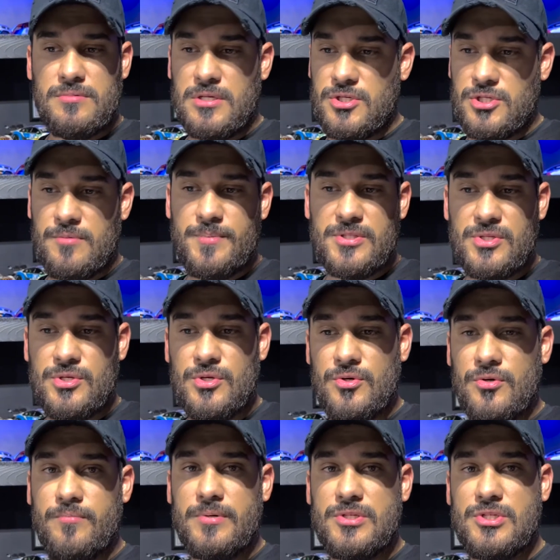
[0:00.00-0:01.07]
They ship it to
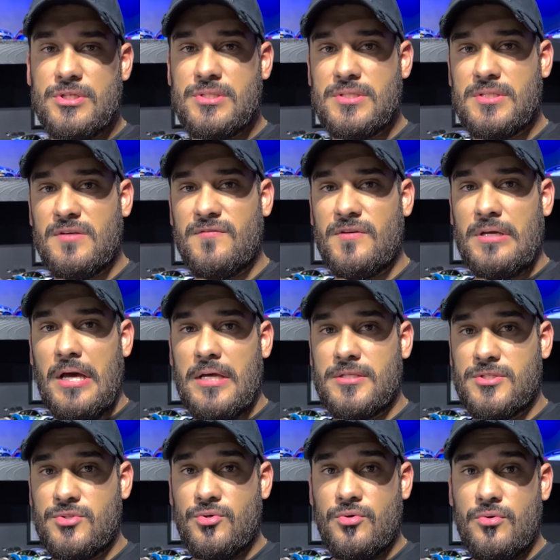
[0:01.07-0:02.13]
you, but just if you
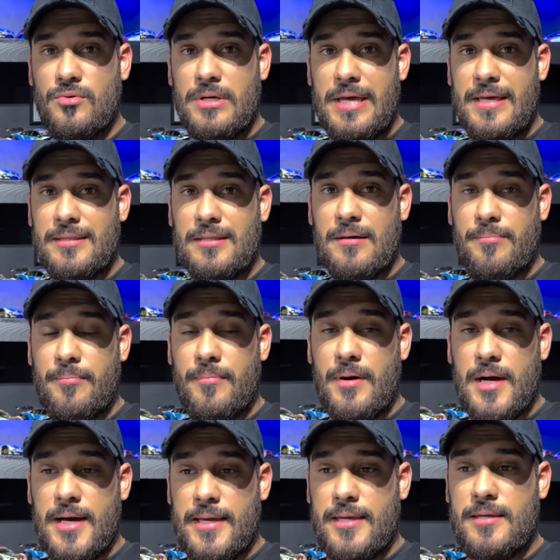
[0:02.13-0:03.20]
guys do end up
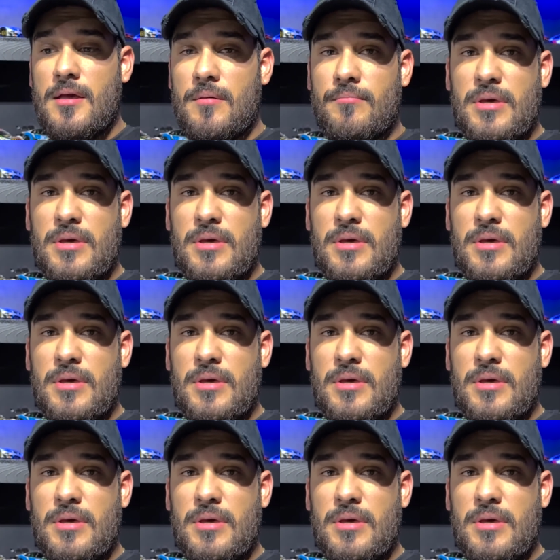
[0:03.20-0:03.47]
buying,